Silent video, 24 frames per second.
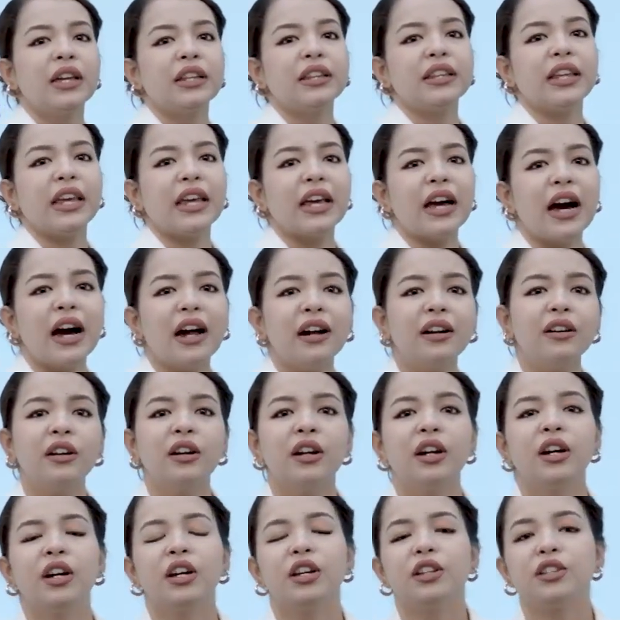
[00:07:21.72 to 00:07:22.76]
they are
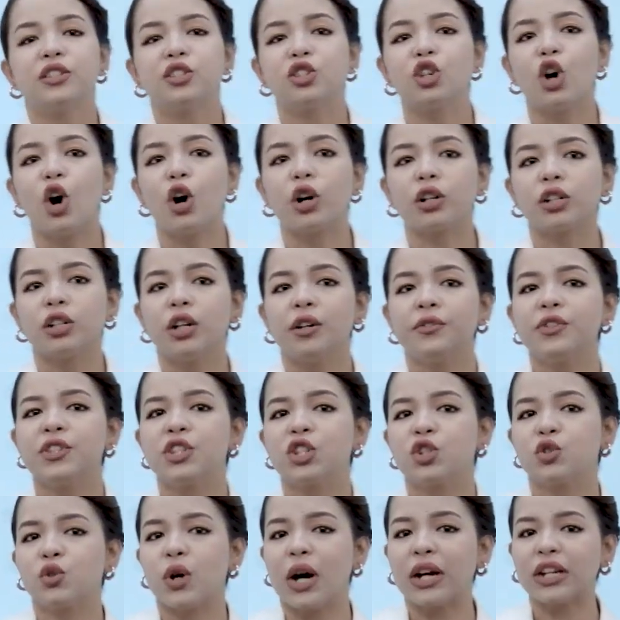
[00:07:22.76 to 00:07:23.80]
sort of
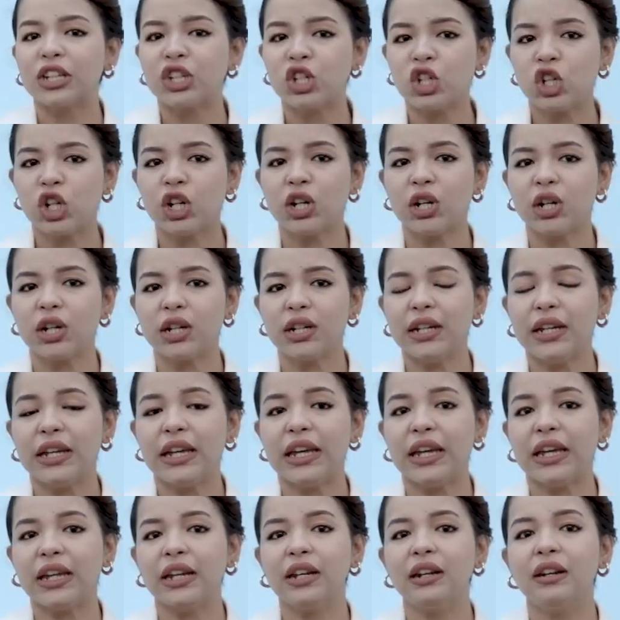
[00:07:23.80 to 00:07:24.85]
structured
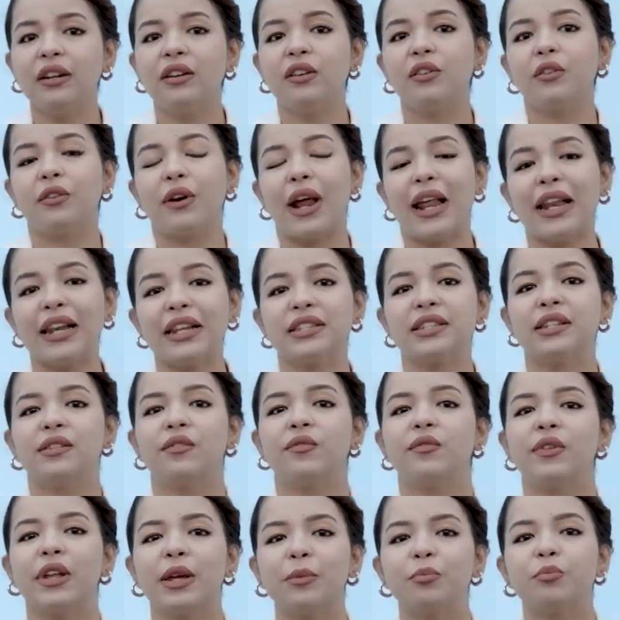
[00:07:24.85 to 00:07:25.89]
in
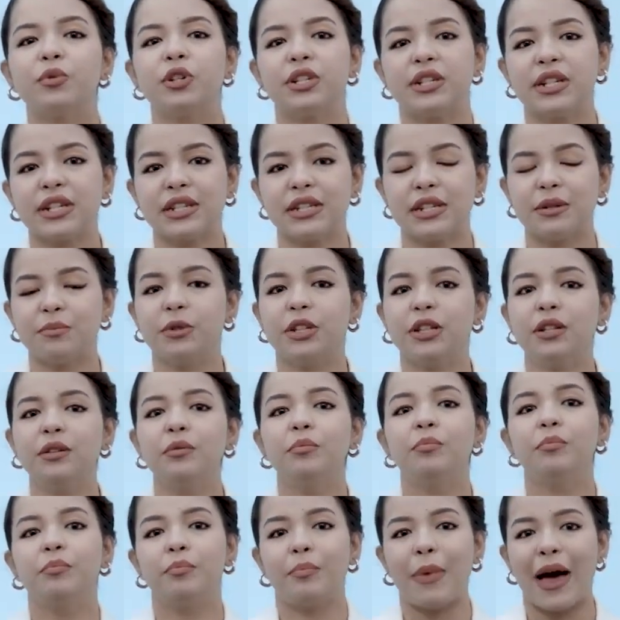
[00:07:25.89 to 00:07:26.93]
relatively predictable
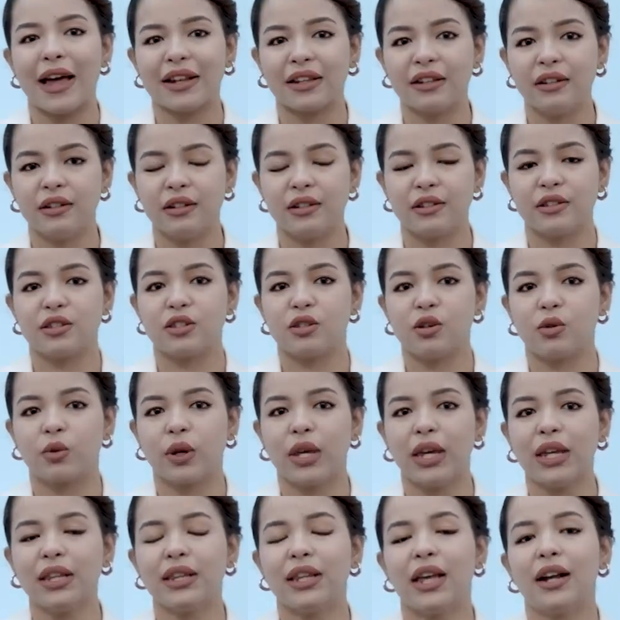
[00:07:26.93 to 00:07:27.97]
patterns.
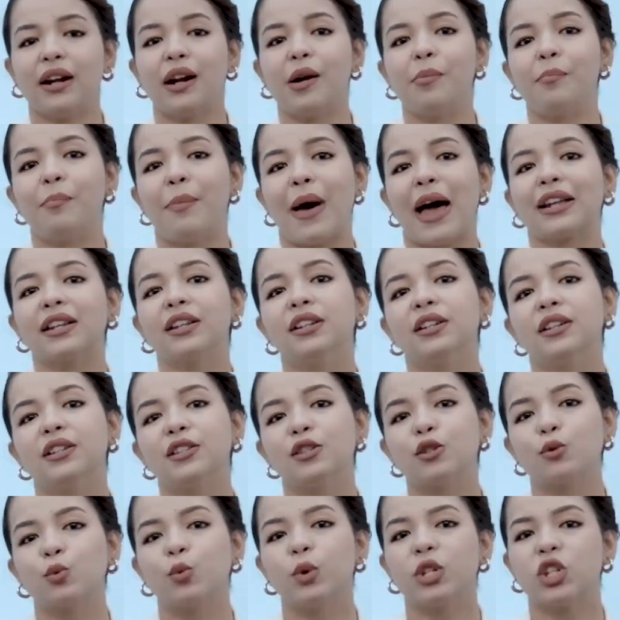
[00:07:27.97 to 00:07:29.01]
Okay, there are
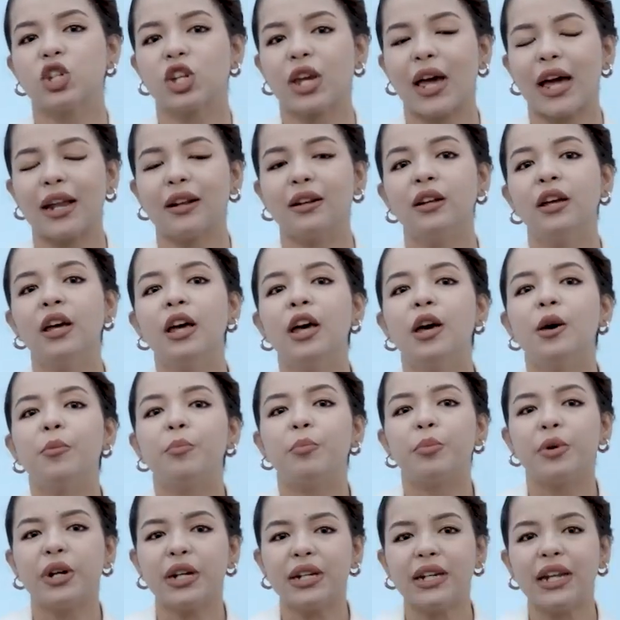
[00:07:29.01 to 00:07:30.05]
patterns which can
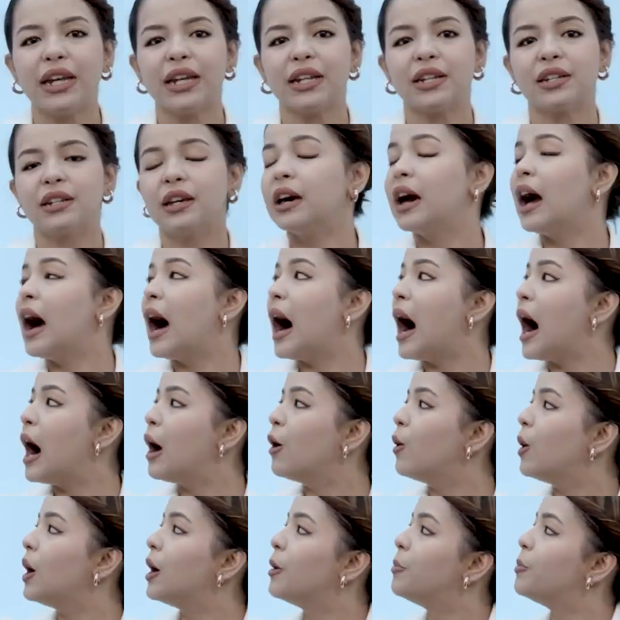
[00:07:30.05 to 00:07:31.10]
predict
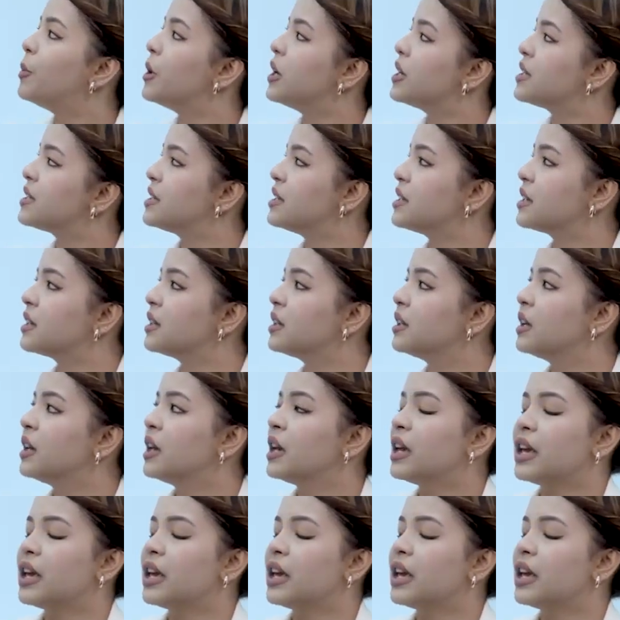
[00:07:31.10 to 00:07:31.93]
how a person